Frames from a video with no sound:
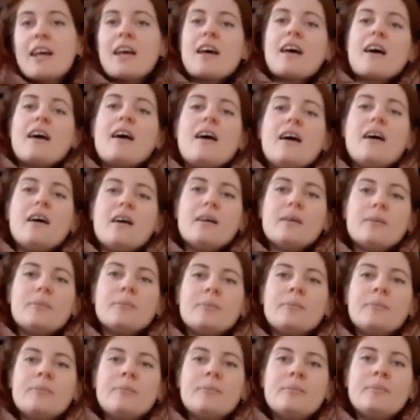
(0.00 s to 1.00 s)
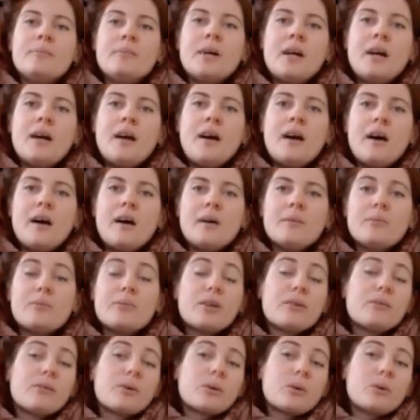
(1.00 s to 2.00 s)
I'm
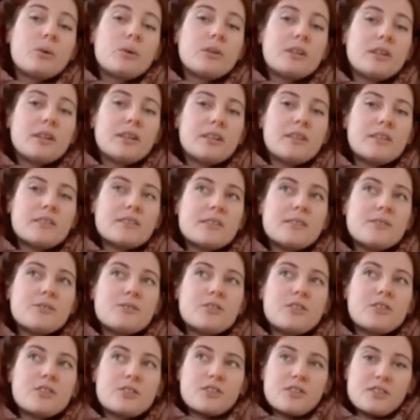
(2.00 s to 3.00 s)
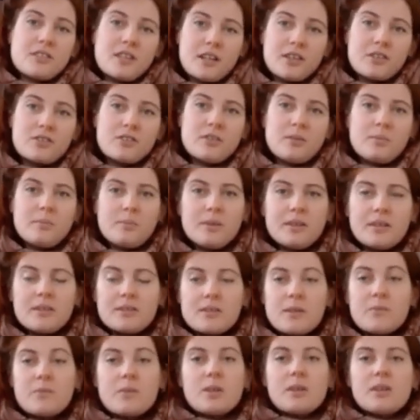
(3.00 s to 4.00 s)
re-recording this introduction section because I've
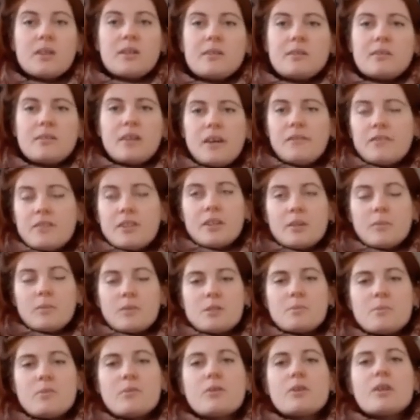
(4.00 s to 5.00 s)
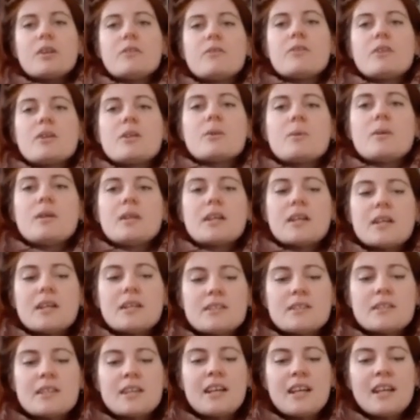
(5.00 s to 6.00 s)
done it once before over at the weekend
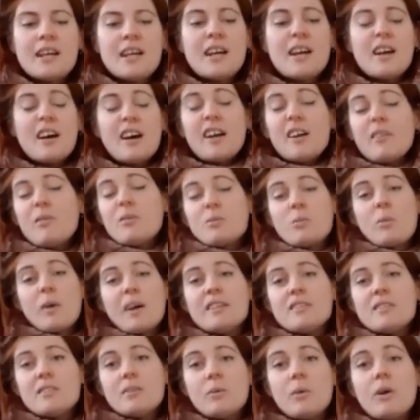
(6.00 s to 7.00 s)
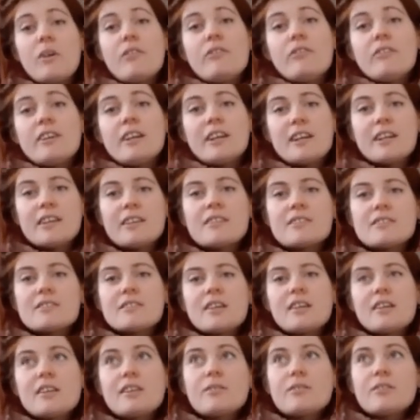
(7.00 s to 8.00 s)
and it was way too waffly, so
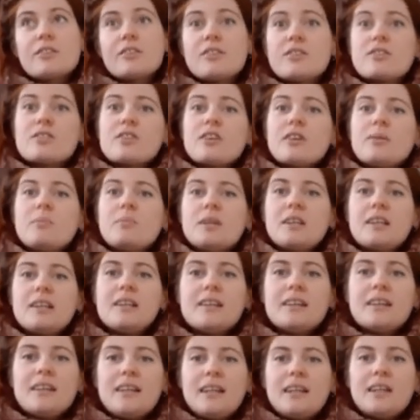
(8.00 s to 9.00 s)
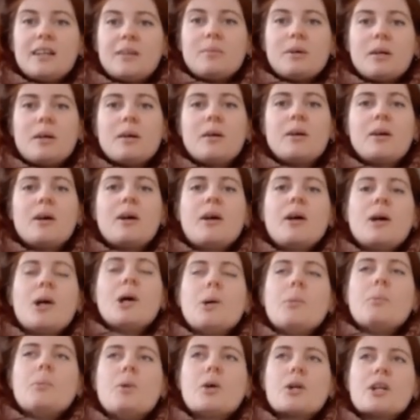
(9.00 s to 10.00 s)
I'm going to try and be a little bit
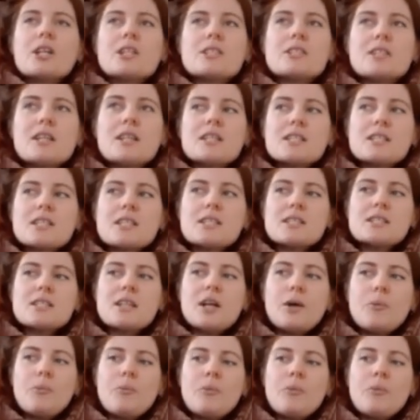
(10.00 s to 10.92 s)
more concise this time.